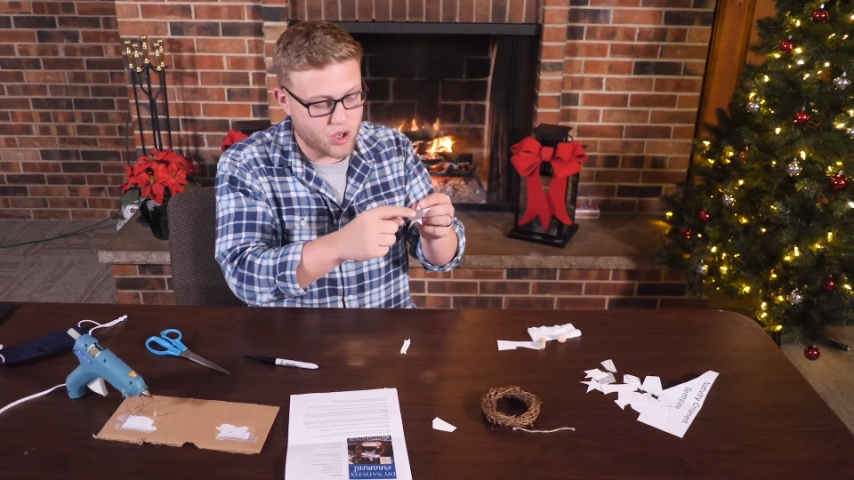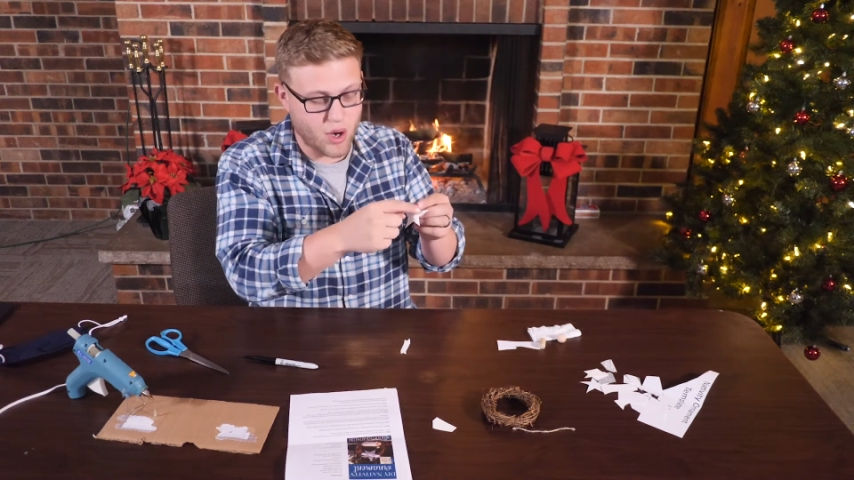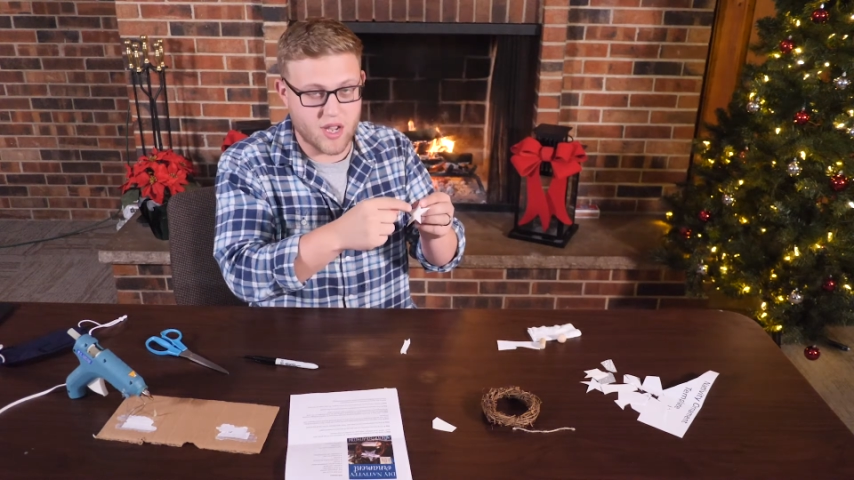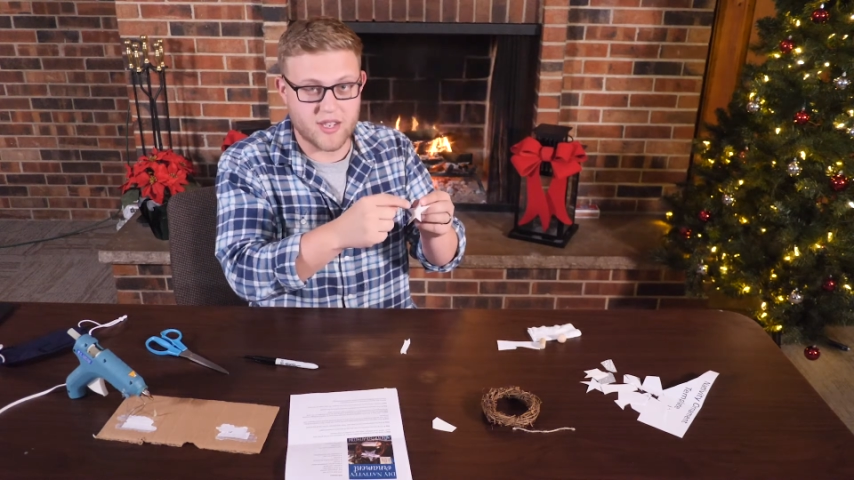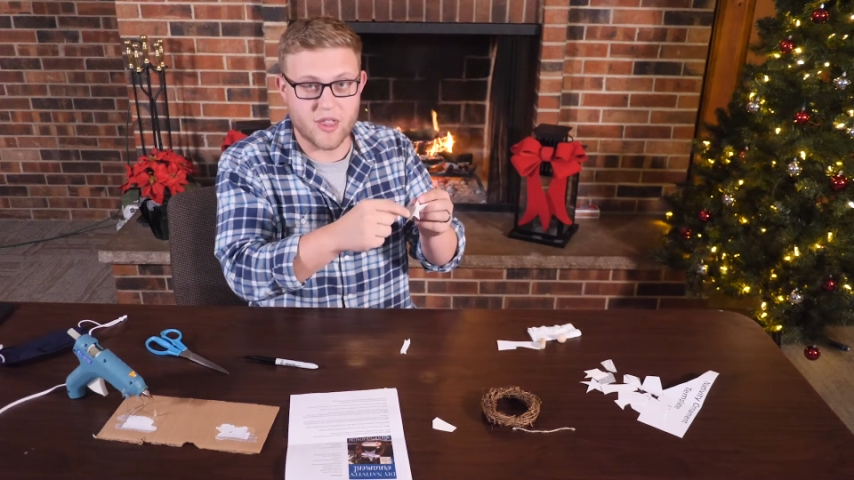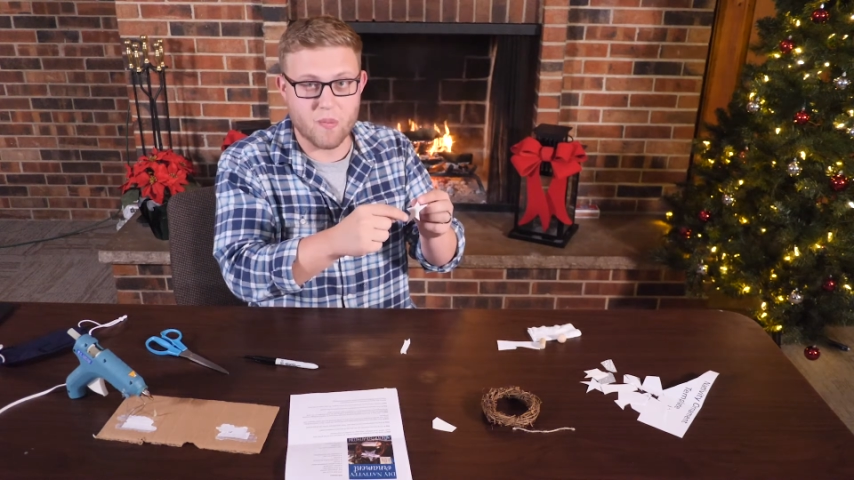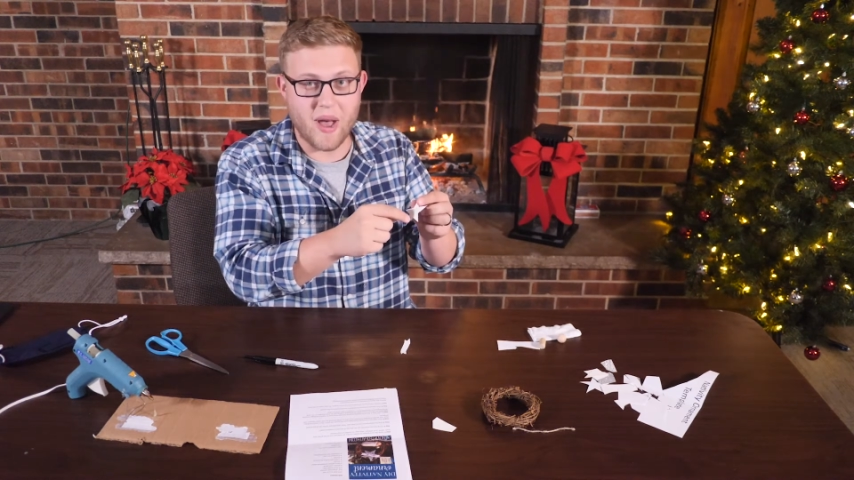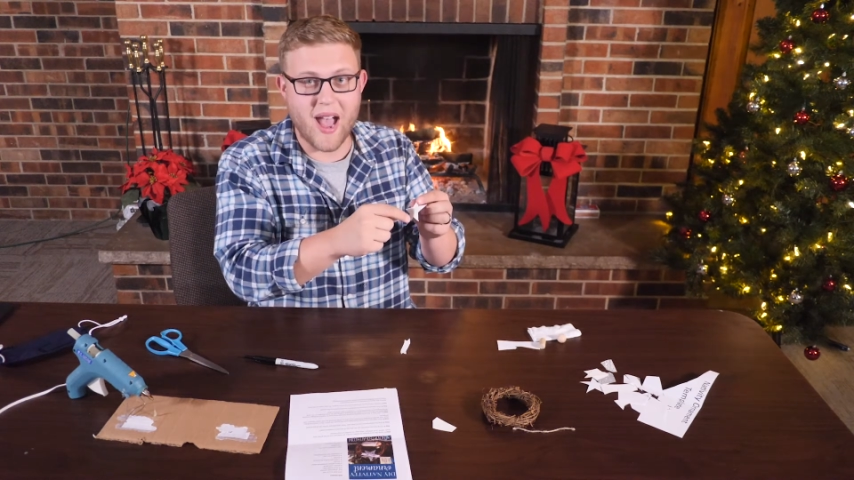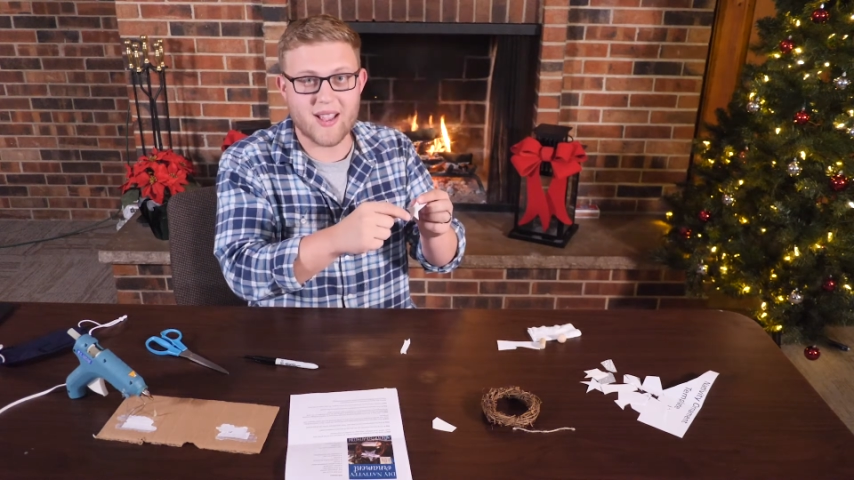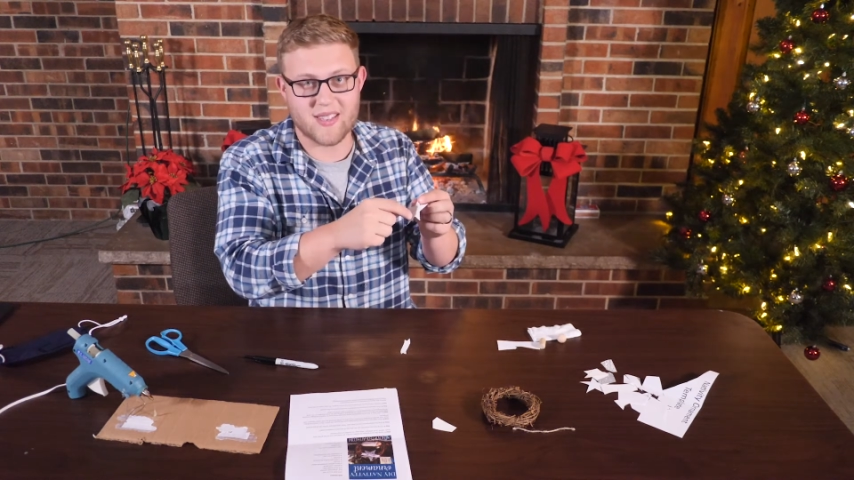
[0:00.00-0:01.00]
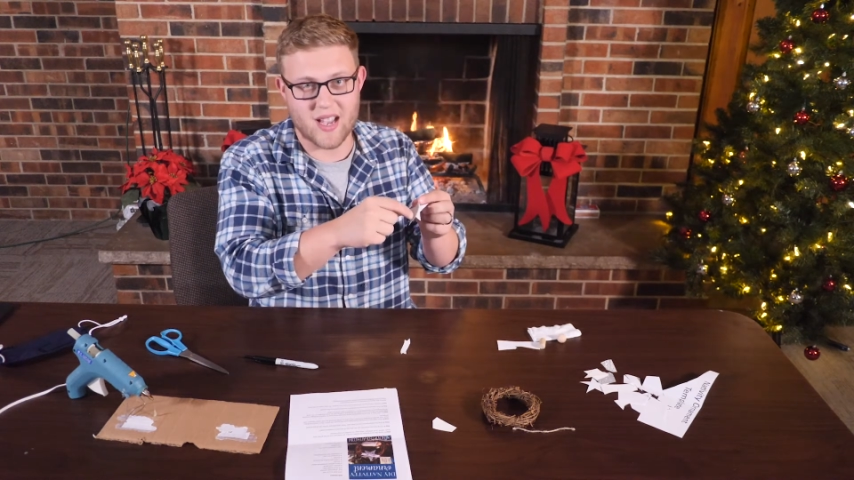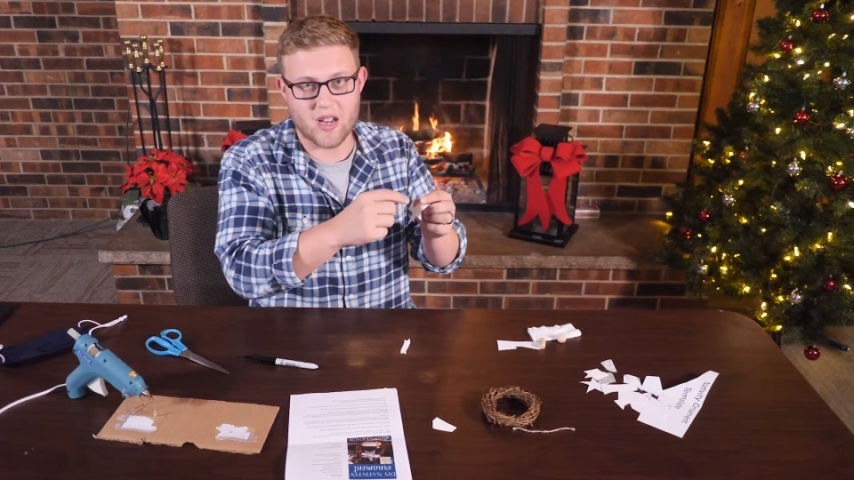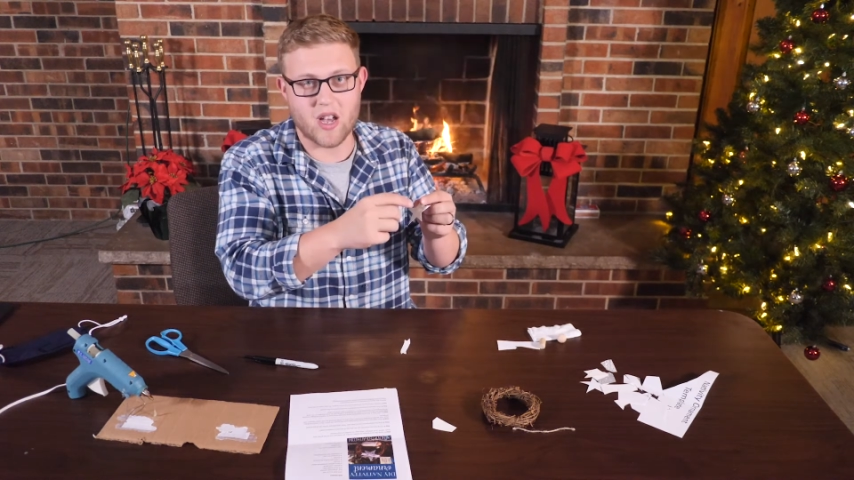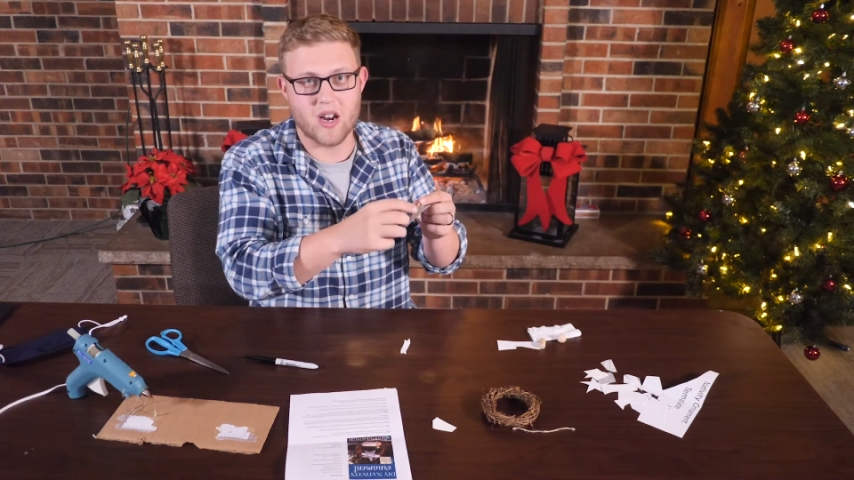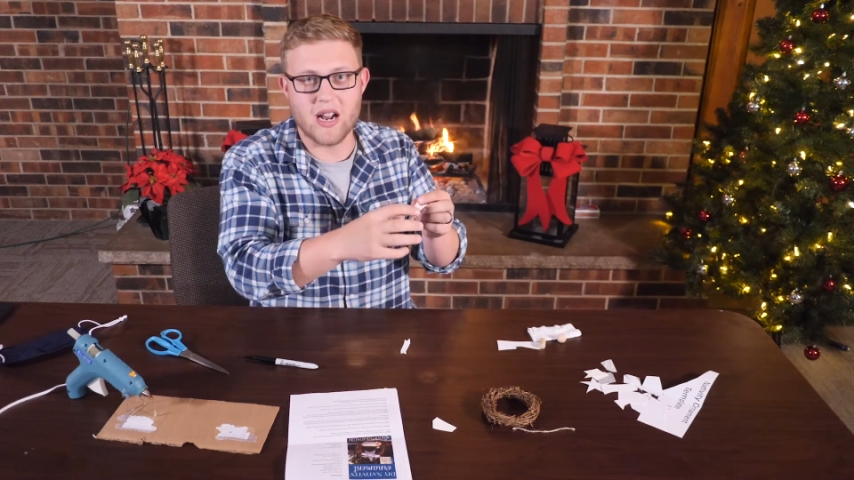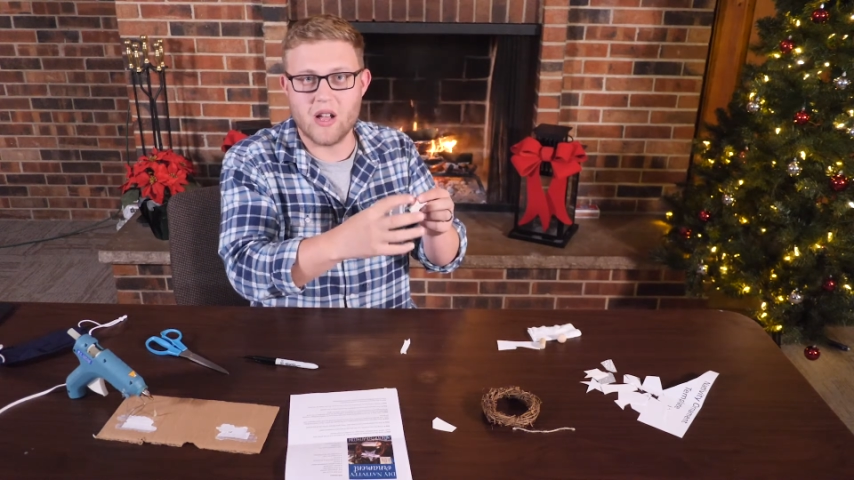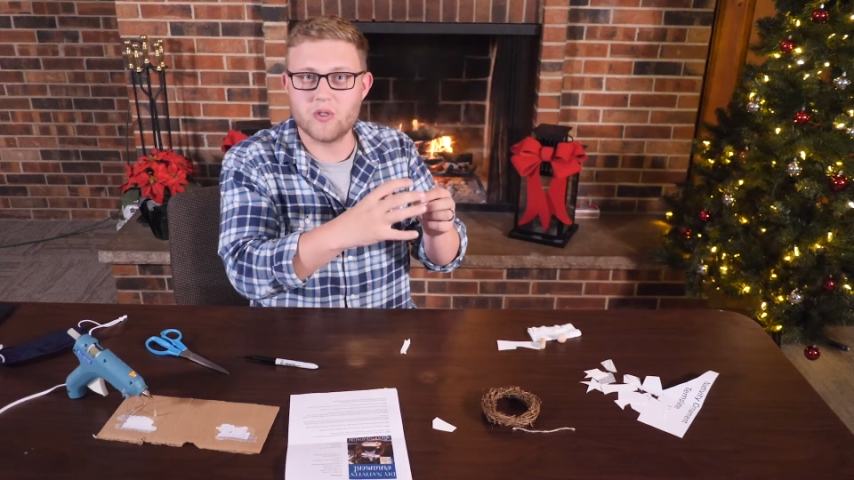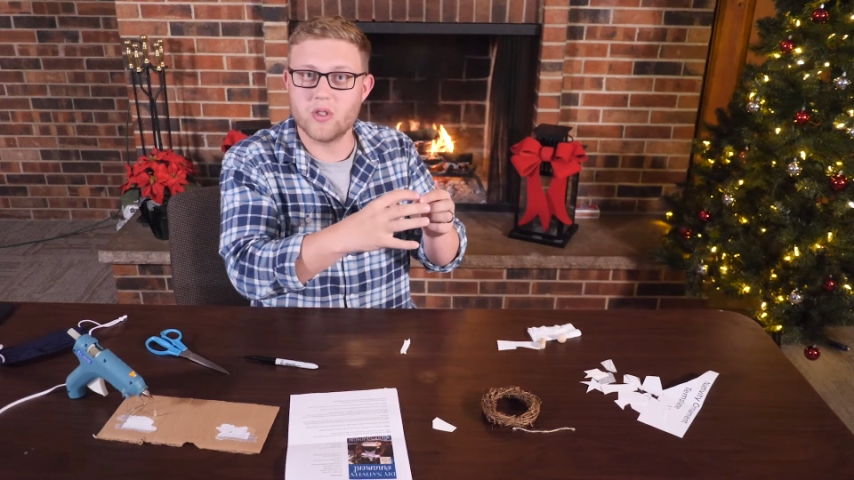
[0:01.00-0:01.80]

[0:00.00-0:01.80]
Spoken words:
trace on the back side and cut it out